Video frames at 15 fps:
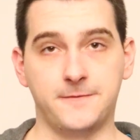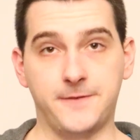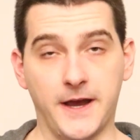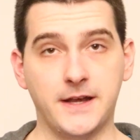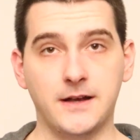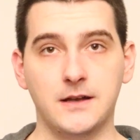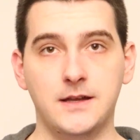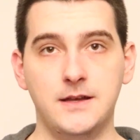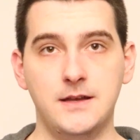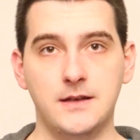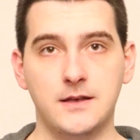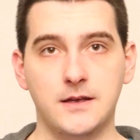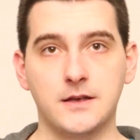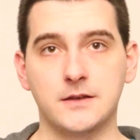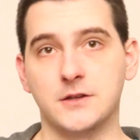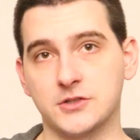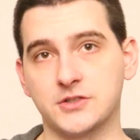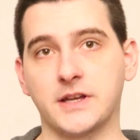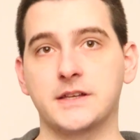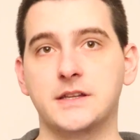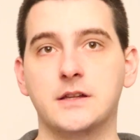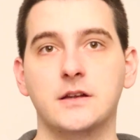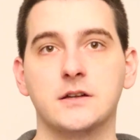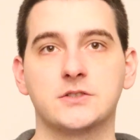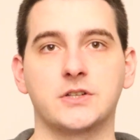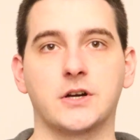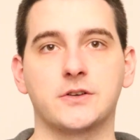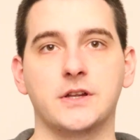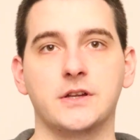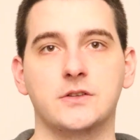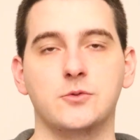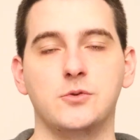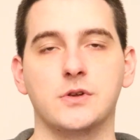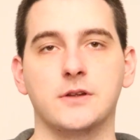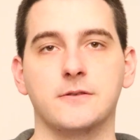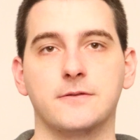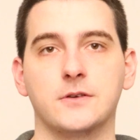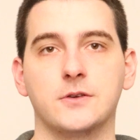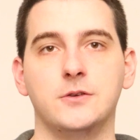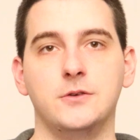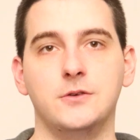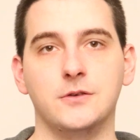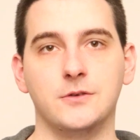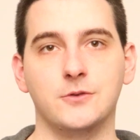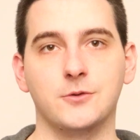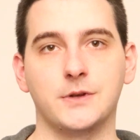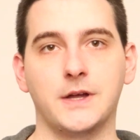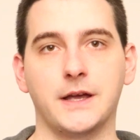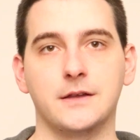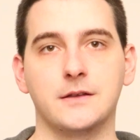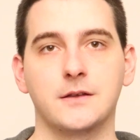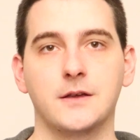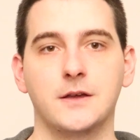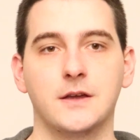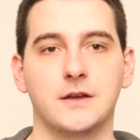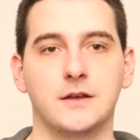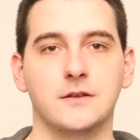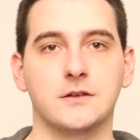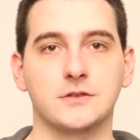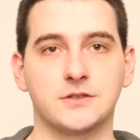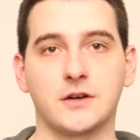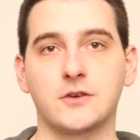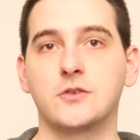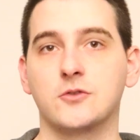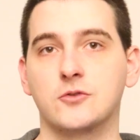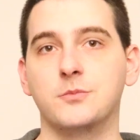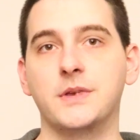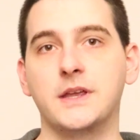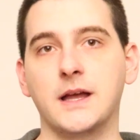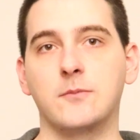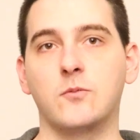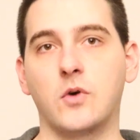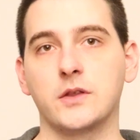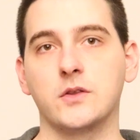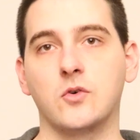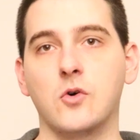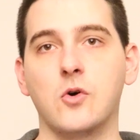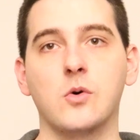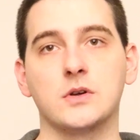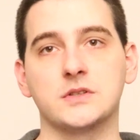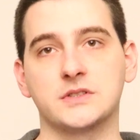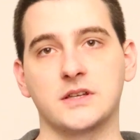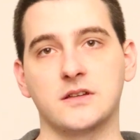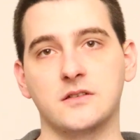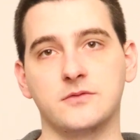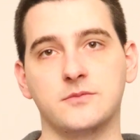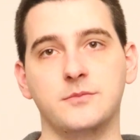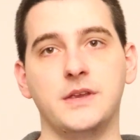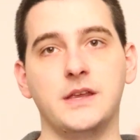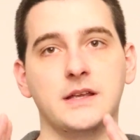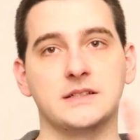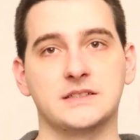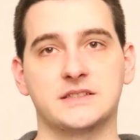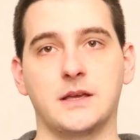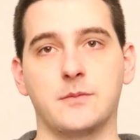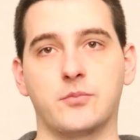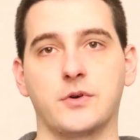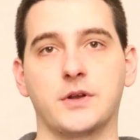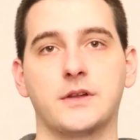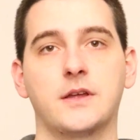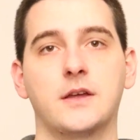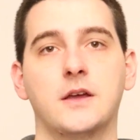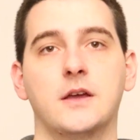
finally they're starting to unite. They're starting to become one whole instead of being separate.